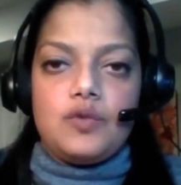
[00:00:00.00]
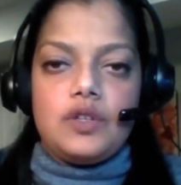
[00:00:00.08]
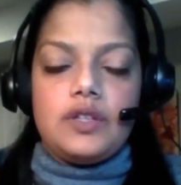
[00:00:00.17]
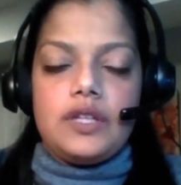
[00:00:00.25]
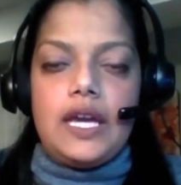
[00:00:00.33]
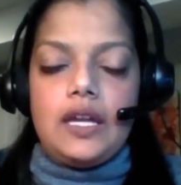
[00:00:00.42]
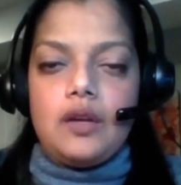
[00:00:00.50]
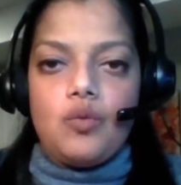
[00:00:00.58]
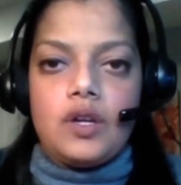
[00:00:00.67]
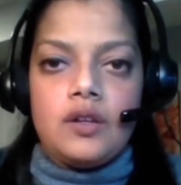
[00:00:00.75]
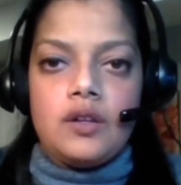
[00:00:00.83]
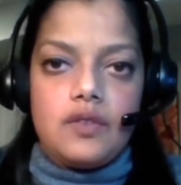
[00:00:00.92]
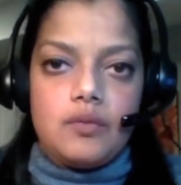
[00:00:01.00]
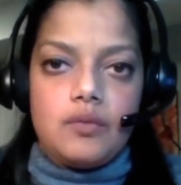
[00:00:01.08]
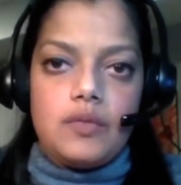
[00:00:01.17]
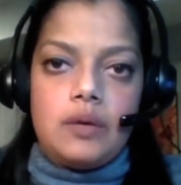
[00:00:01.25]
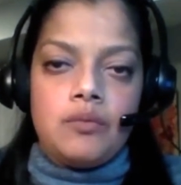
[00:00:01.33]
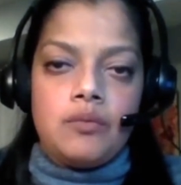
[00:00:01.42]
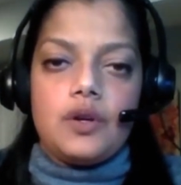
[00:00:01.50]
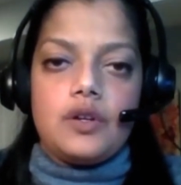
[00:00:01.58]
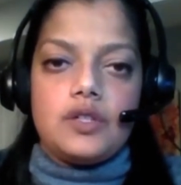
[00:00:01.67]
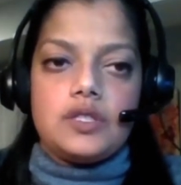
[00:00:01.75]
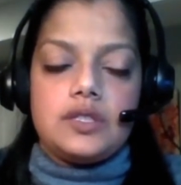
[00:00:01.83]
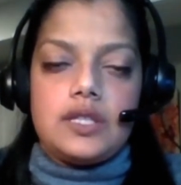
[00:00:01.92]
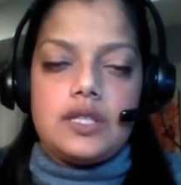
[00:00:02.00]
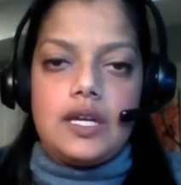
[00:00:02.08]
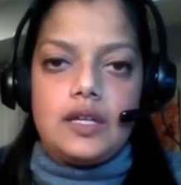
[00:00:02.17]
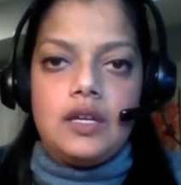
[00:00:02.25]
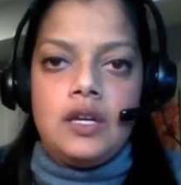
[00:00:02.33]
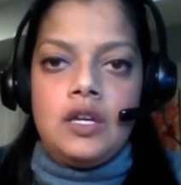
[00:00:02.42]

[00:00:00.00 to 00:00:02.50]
relate, and one of the members said,